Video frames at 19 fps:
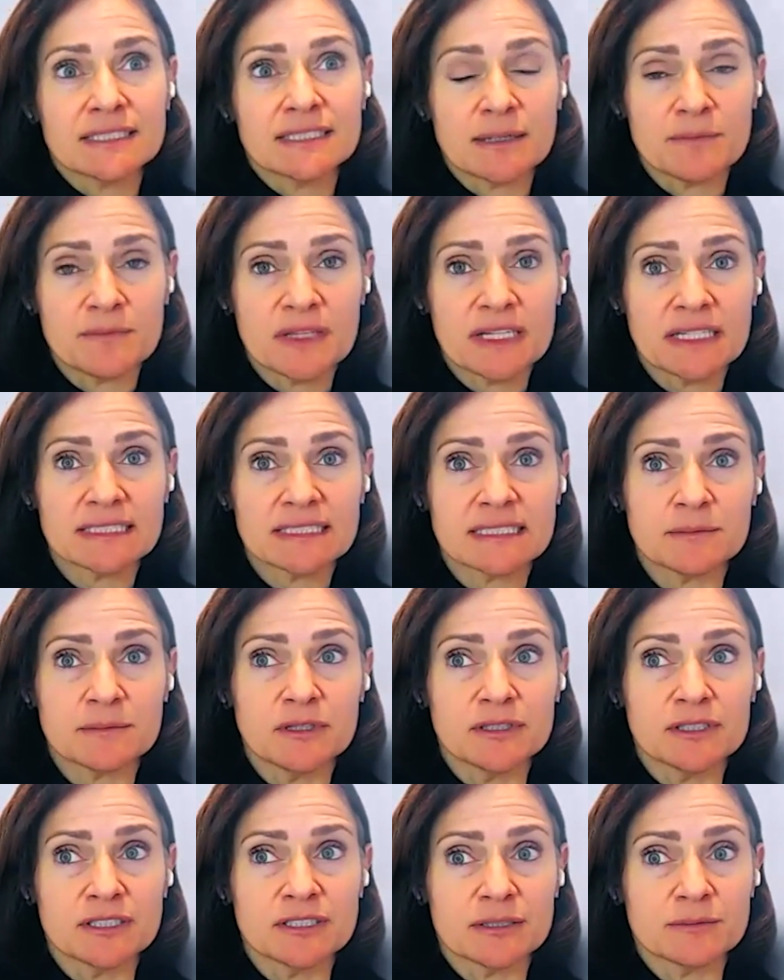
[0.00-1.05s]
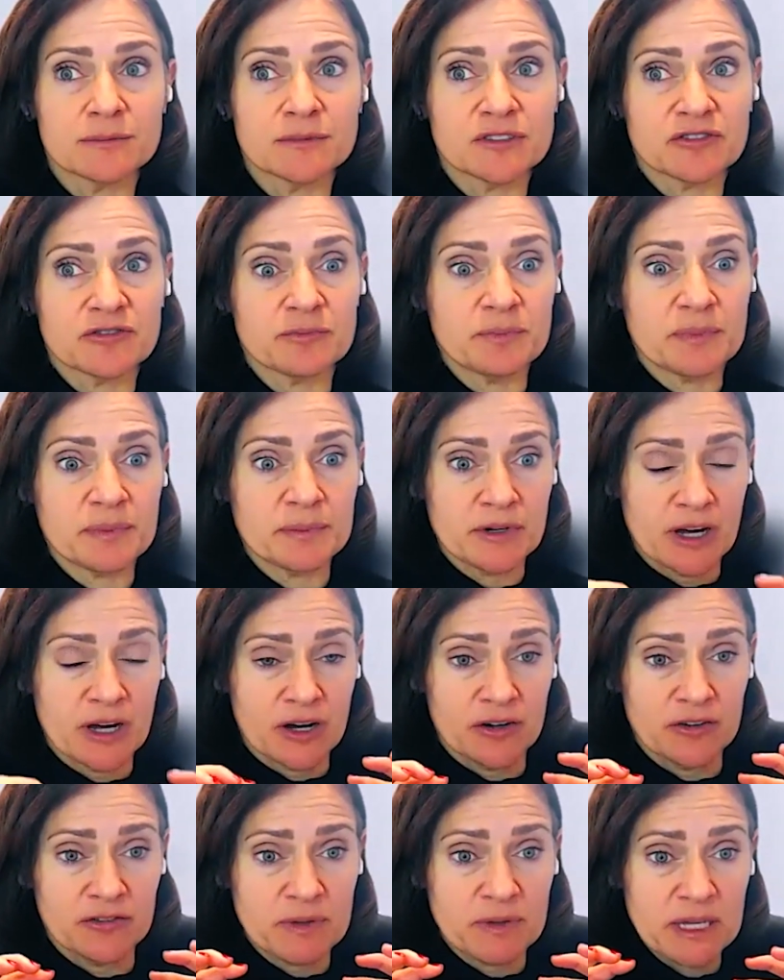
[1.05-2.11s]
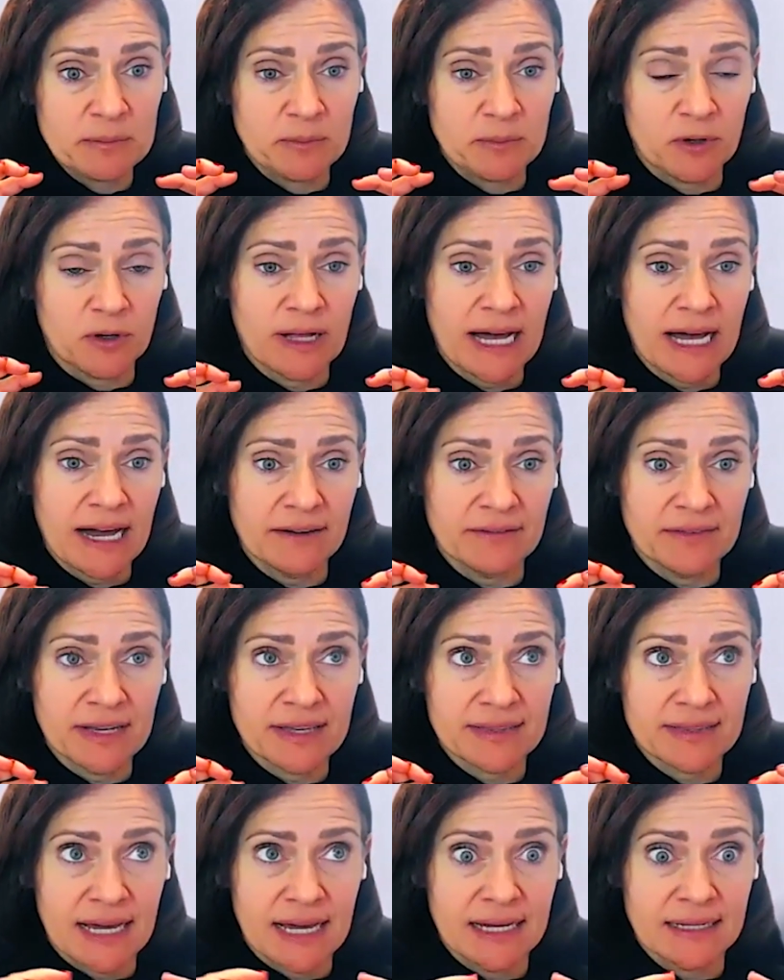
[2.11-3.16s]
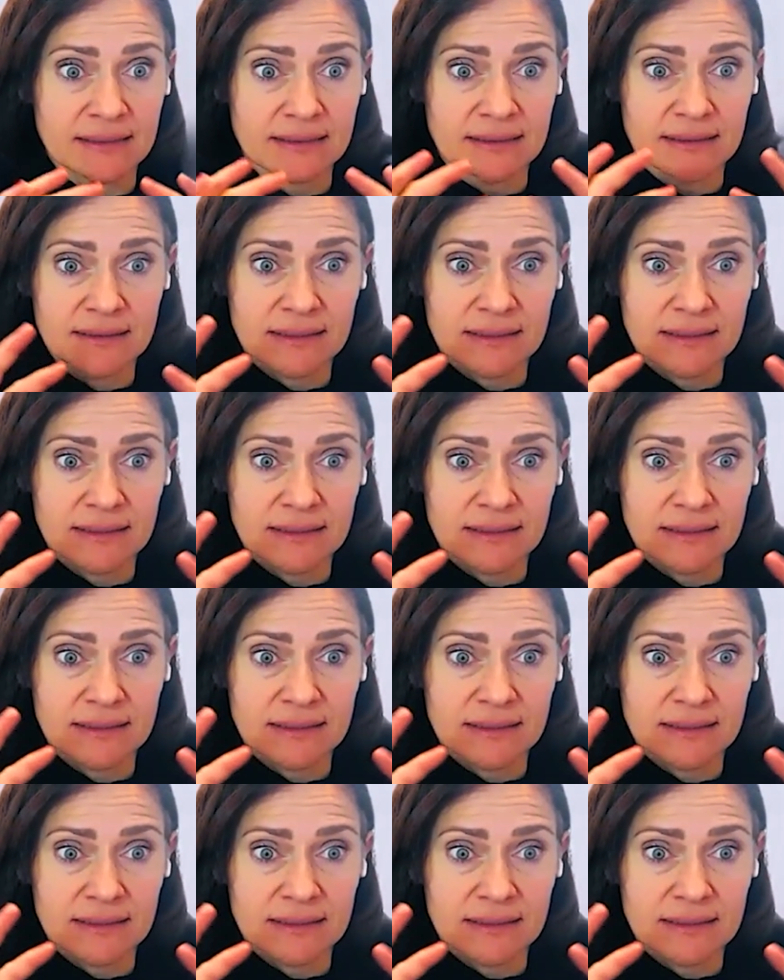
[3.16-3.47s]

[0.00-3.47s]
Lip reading: Something similar in terms of people having that